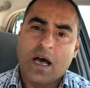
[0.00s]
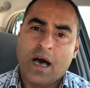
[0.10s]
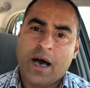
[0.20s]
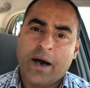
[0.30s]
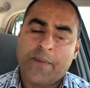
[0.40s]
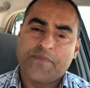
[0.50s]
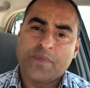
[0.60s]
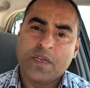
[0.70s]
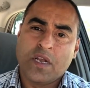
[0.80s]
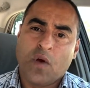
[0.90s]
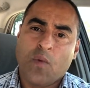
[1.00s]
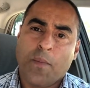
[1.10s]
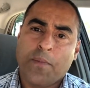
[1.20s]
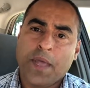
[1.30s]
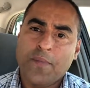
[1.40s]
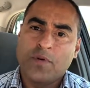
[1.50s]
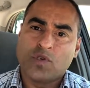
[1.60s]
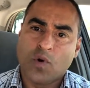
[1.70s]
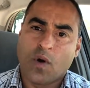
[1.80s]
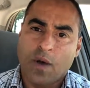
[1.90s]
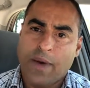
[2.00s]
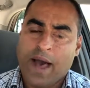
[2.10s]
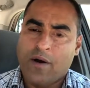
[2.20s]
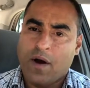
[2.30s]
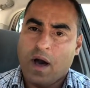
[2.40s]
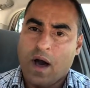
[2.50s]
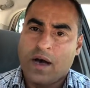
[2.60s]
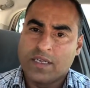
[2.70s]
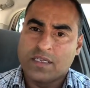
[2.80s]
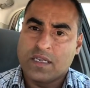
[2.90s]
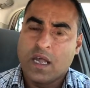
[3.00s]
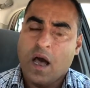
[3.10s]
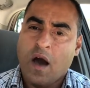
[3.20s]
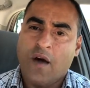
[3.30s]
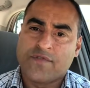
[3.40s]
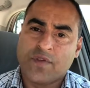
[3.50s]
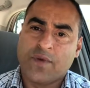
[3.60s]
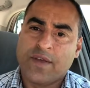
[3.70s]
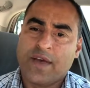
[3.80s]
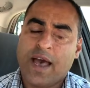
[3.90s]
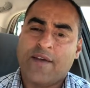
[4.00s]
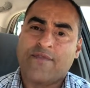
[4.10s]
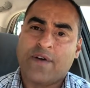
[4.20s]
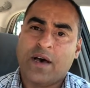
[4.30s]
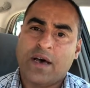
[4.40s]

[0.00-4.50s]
what people talk about us after we have